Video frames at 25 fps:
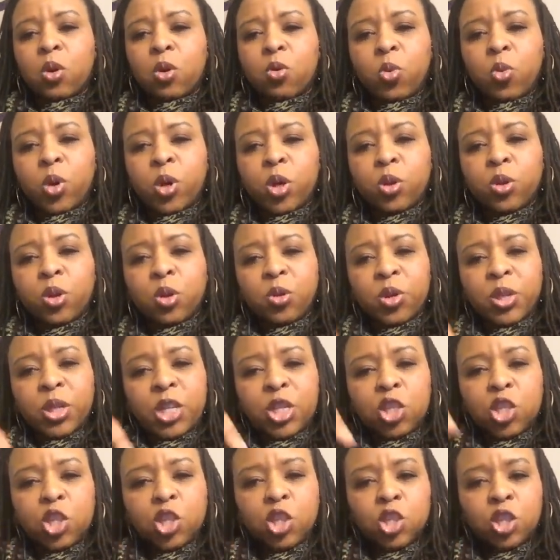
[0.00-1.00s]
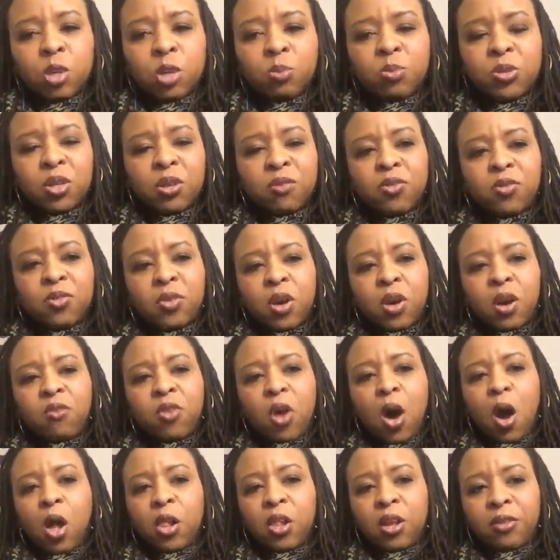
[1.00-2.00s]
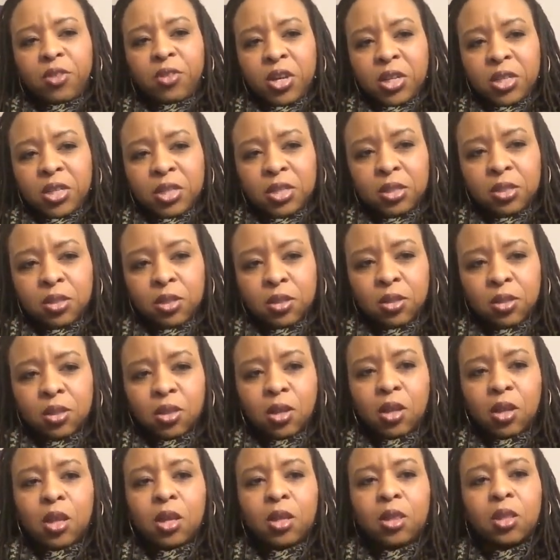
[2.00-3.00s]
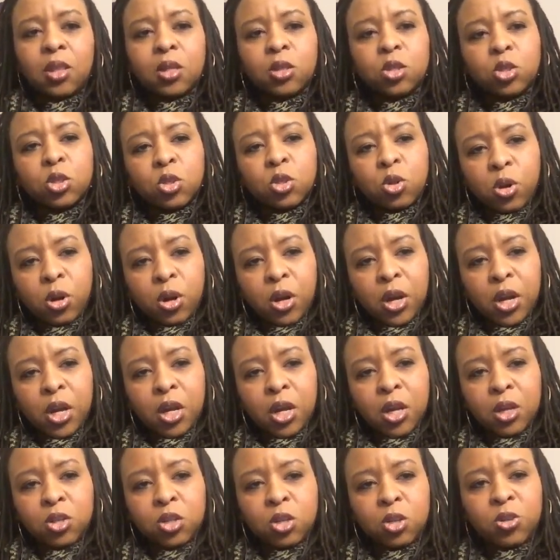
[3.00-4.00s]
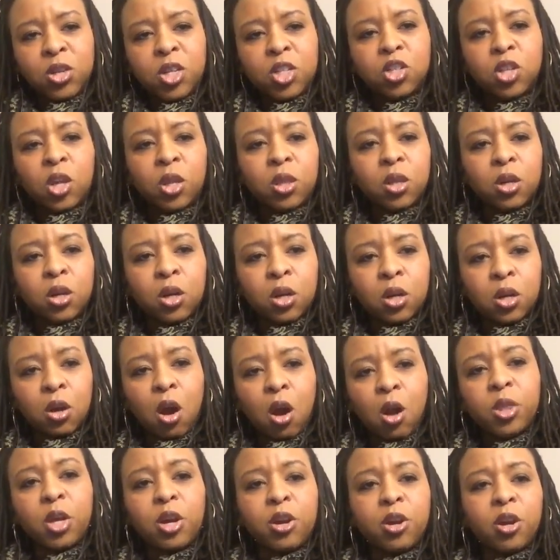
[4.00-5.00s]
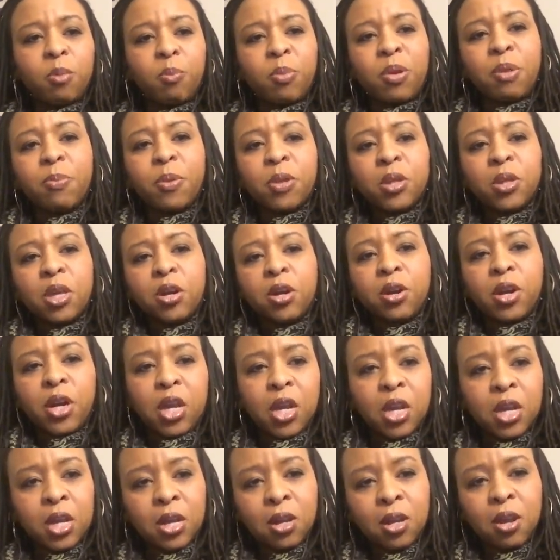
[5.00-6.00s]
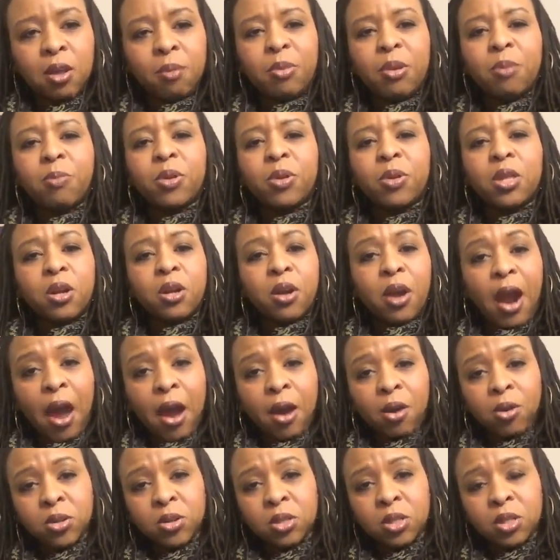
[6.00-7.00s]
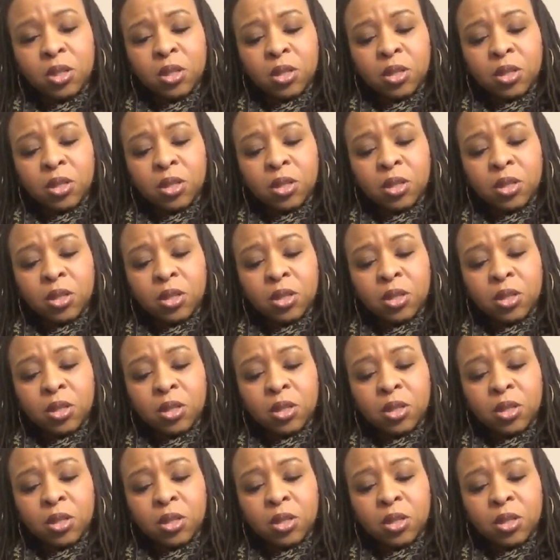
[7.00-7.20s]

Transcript: What are the relationships of all of us in the story to each other? Are there people that are in and people that are out?